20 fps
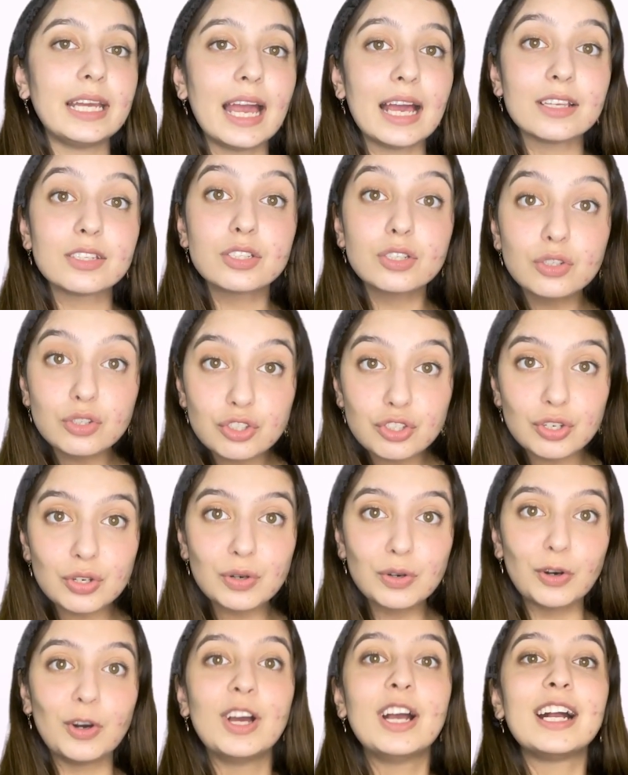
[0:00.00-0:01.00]
as to
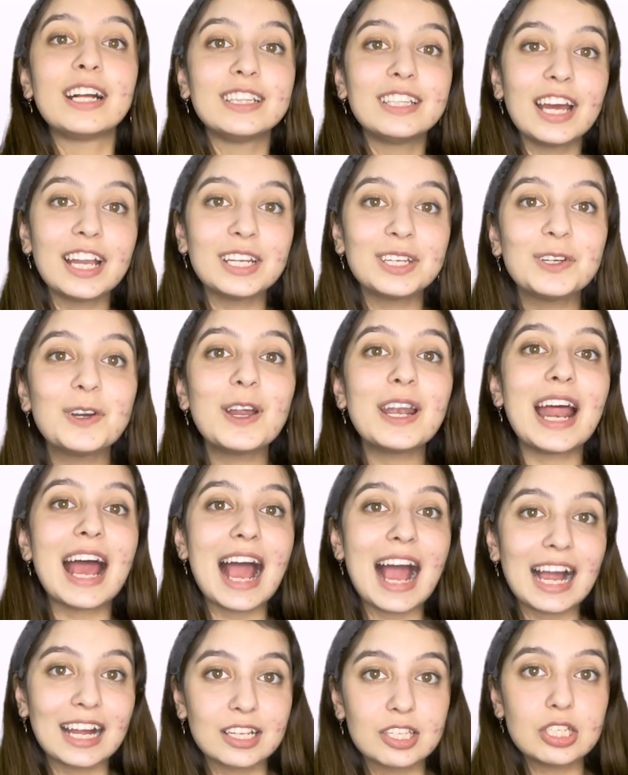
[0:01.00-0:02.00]
show that you
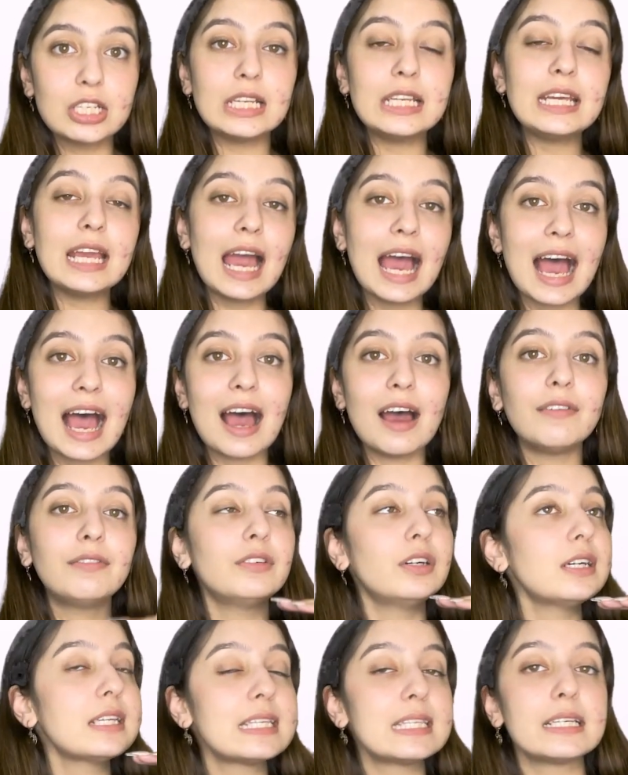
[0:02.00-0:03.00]
actually have
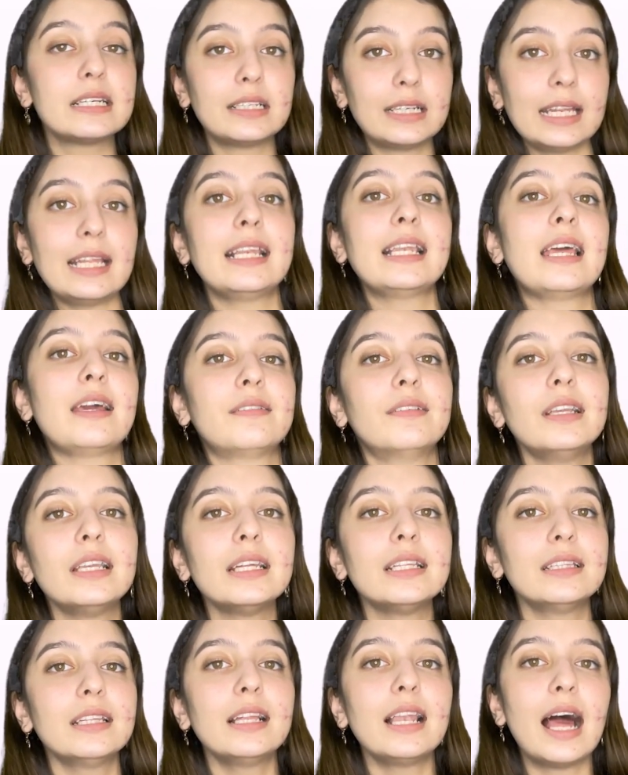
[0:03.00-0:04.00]
a certain level
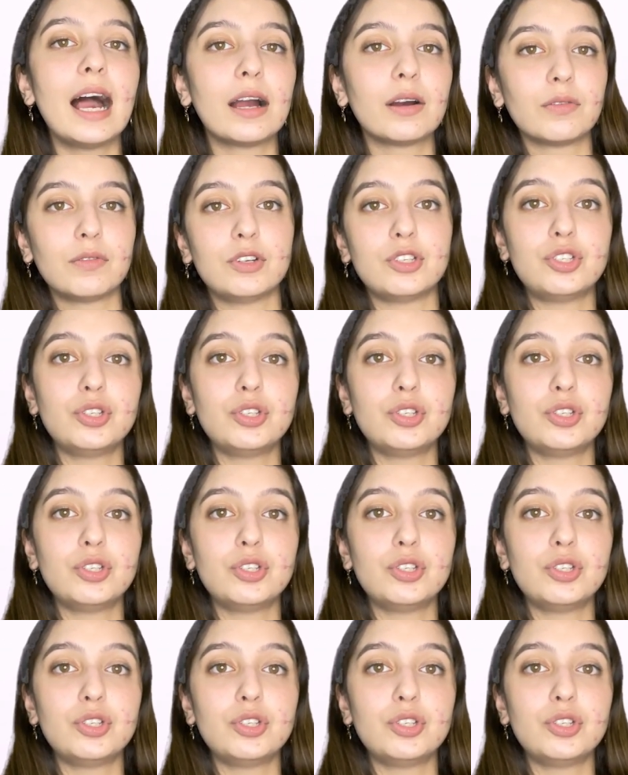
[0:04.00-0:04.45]
in the language.